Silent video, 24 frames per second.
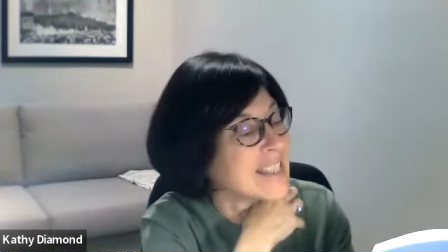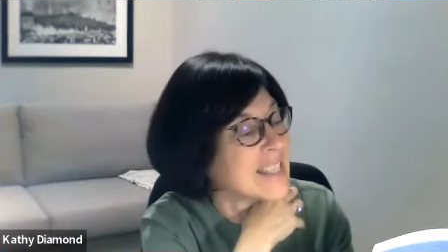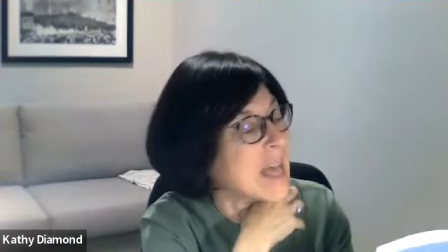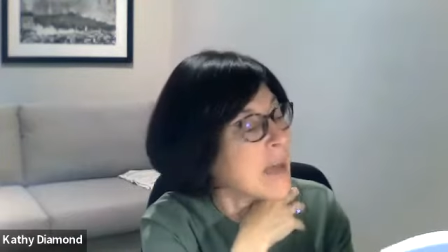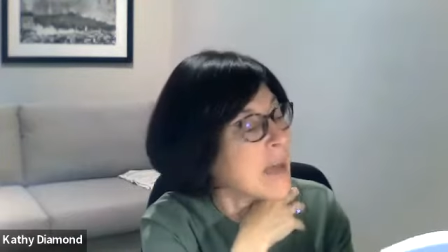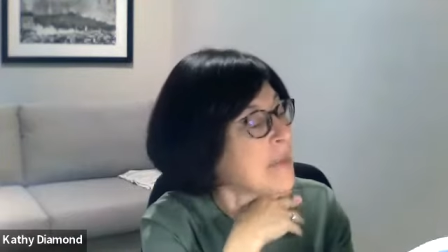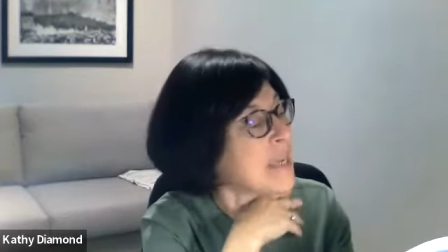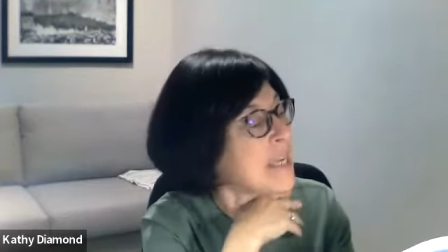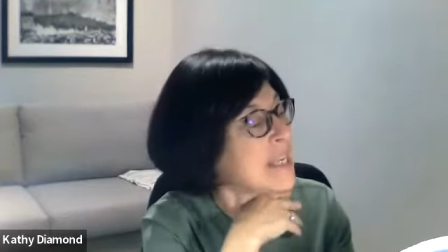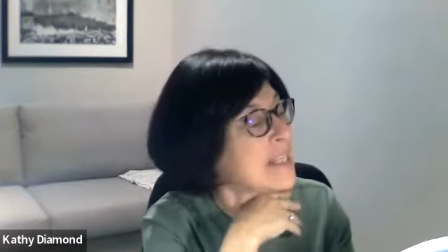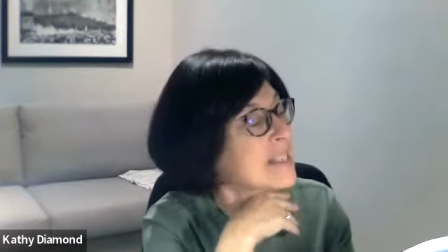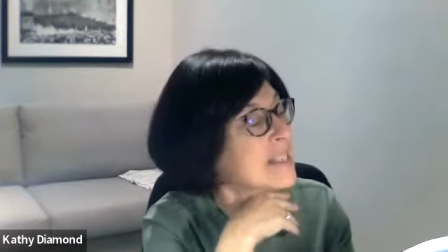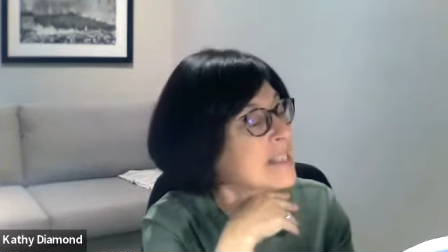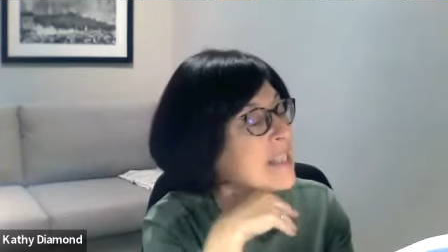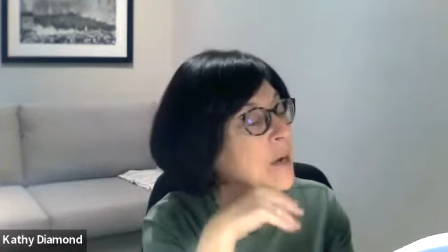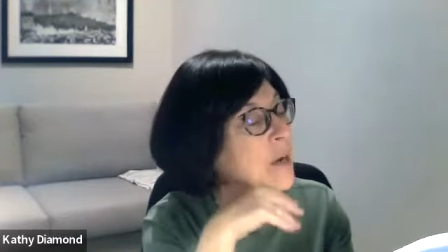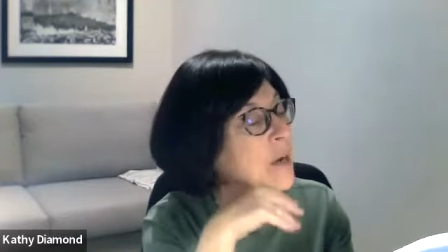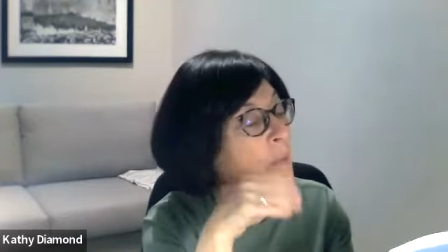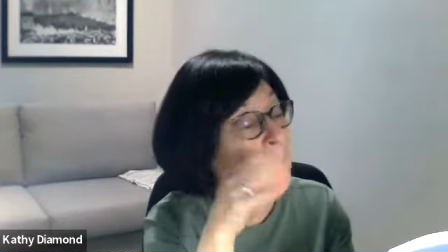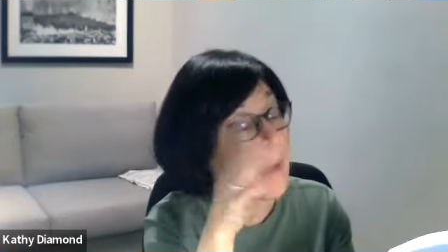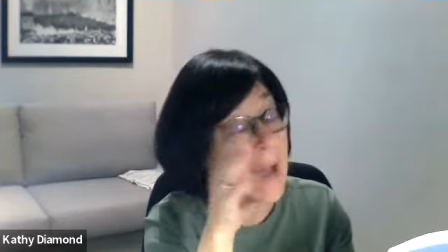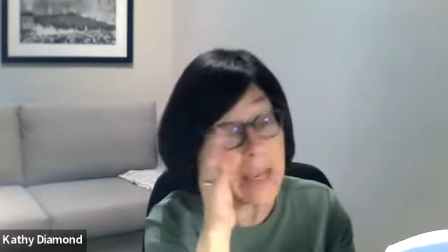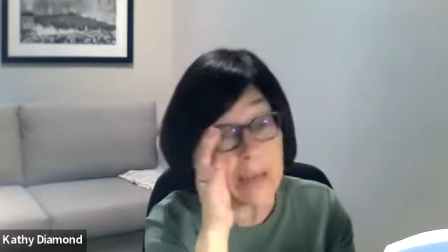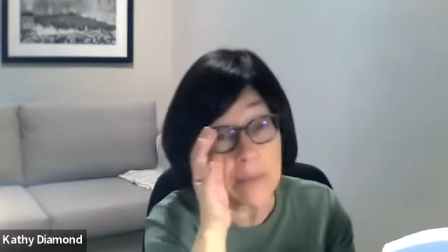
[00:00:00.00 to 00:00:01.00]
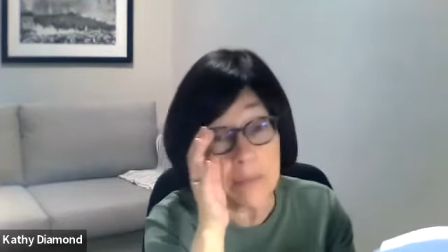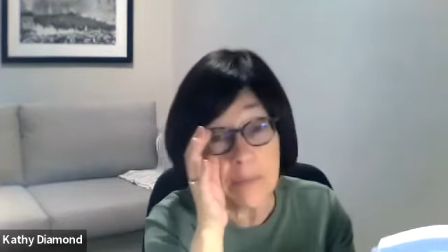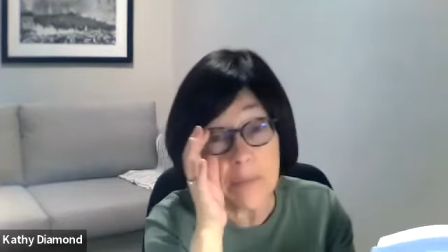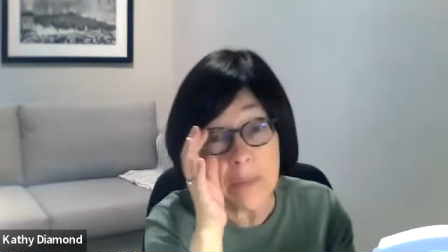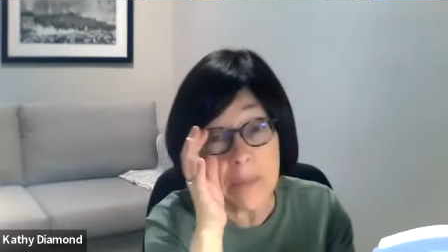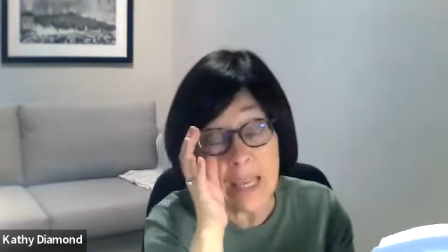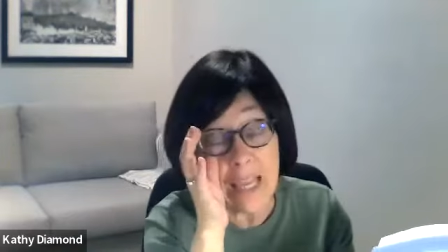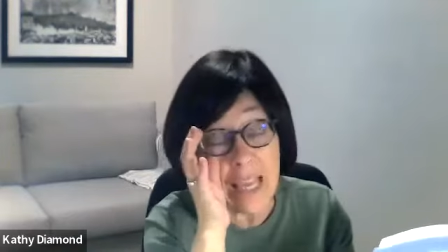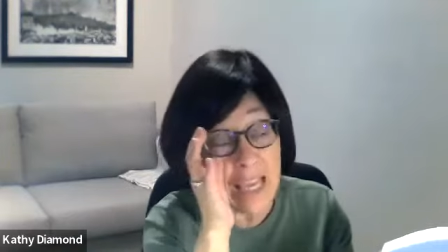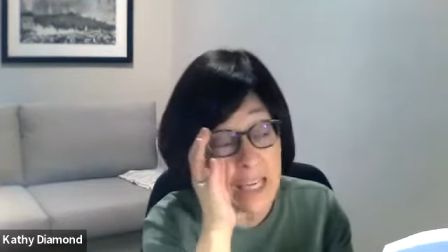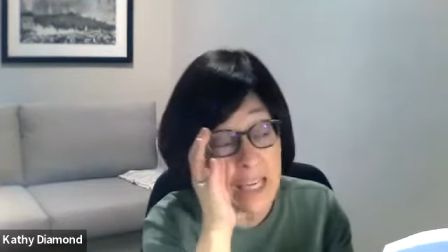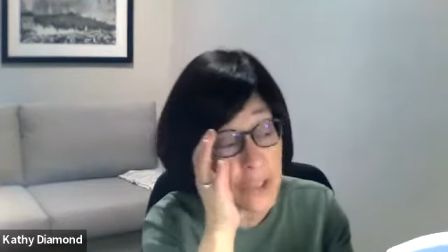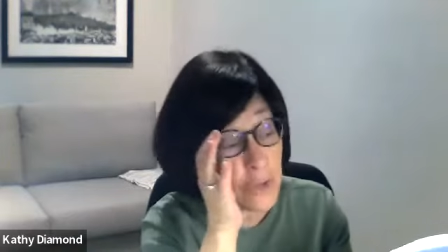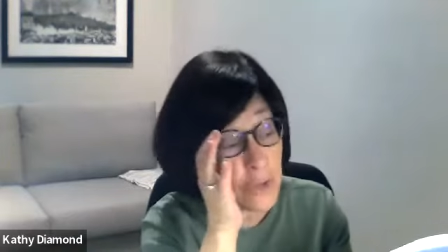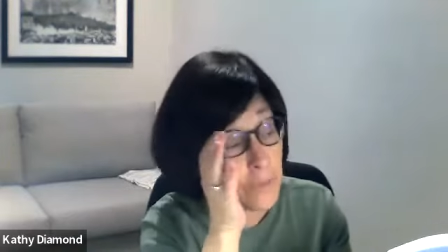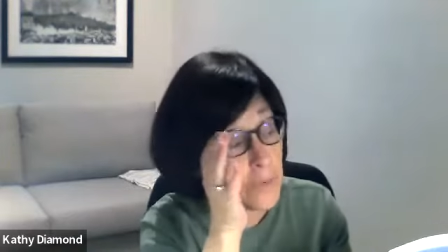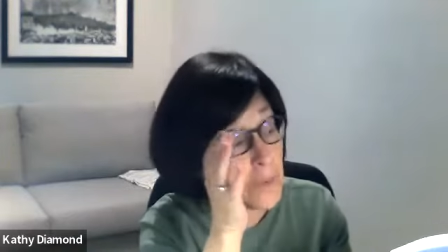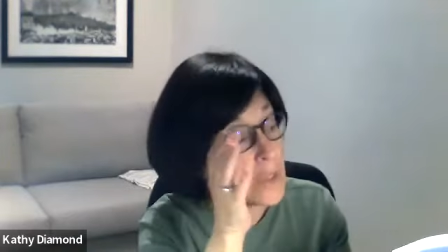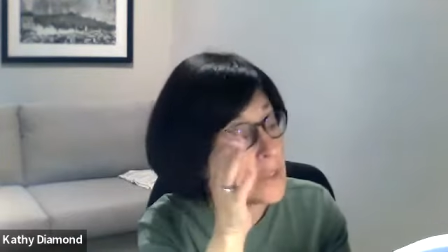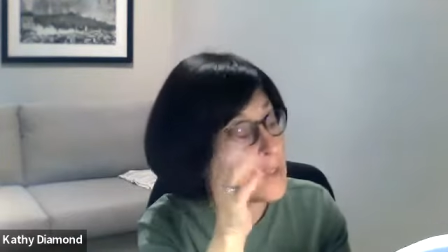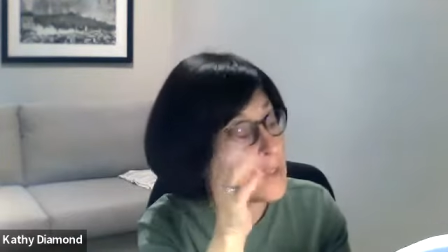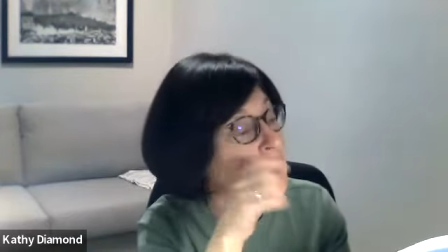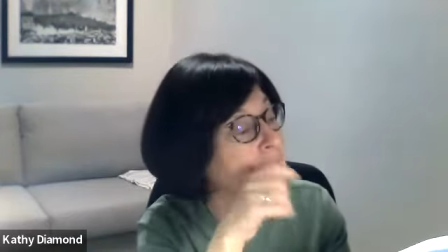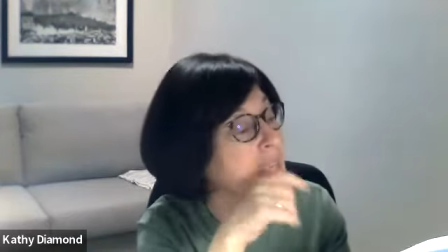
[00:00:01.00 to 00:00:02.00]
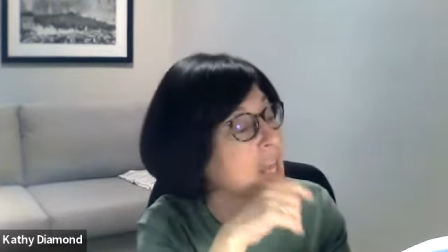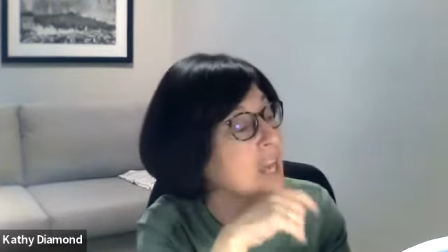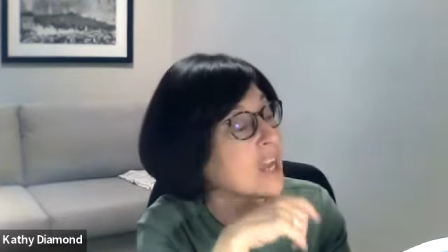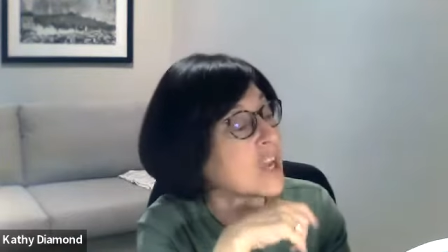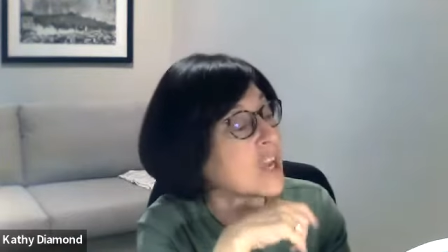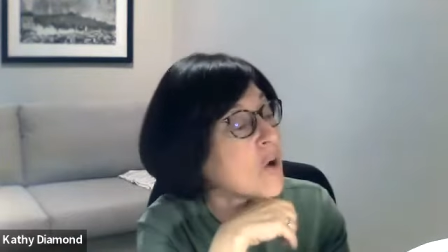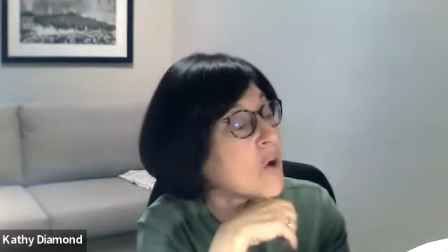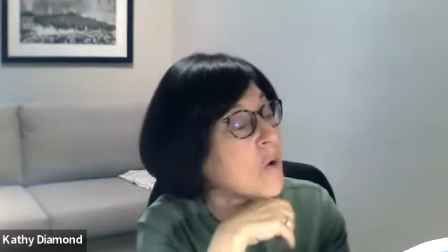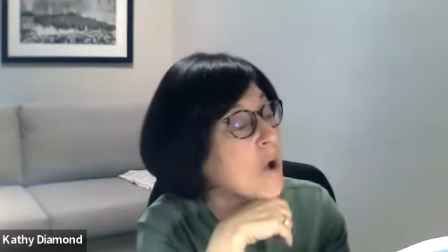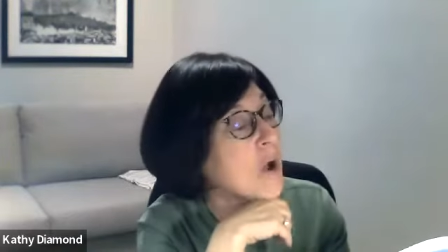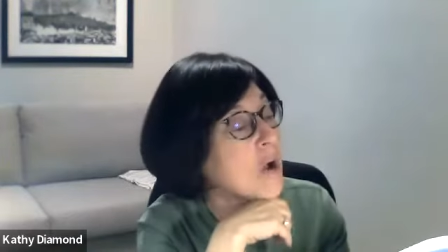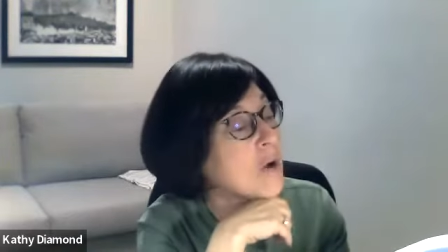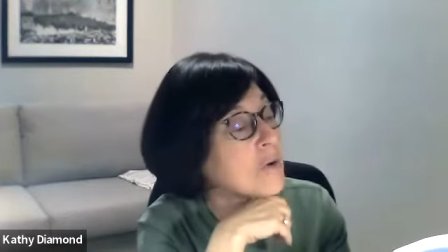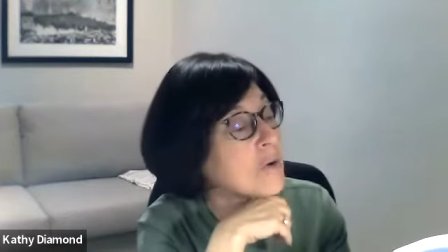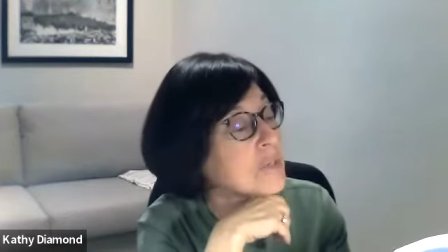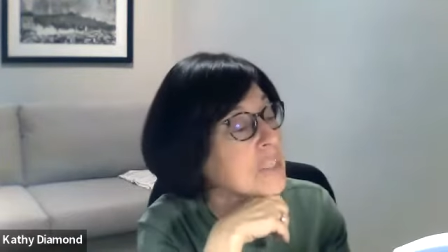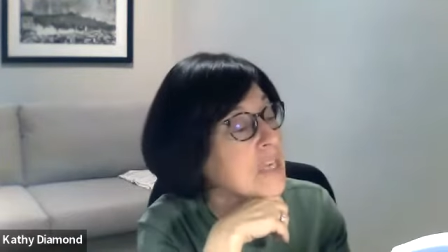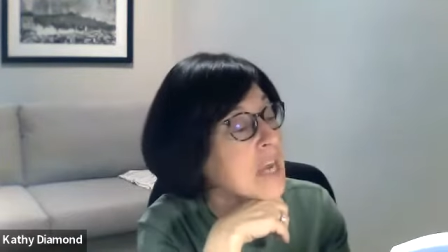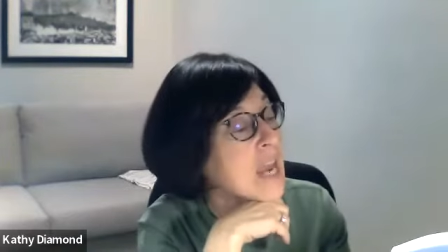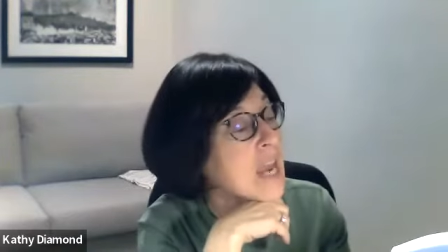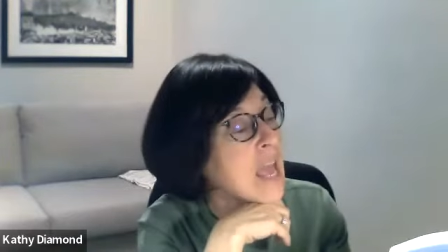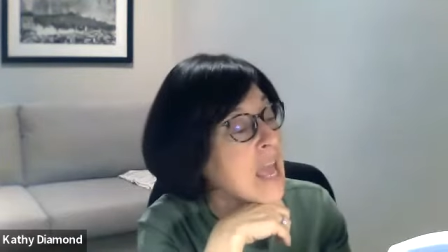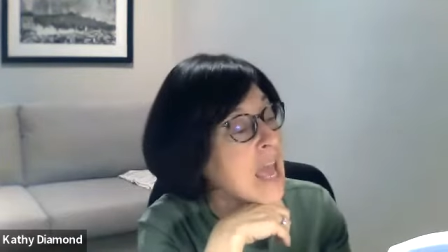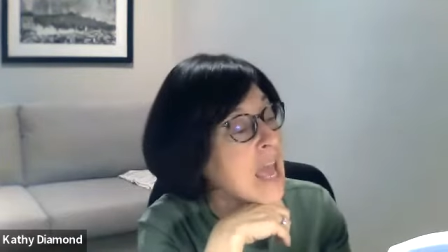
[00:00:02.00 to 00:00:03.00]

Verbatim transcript: That means there might be interviews, a co host,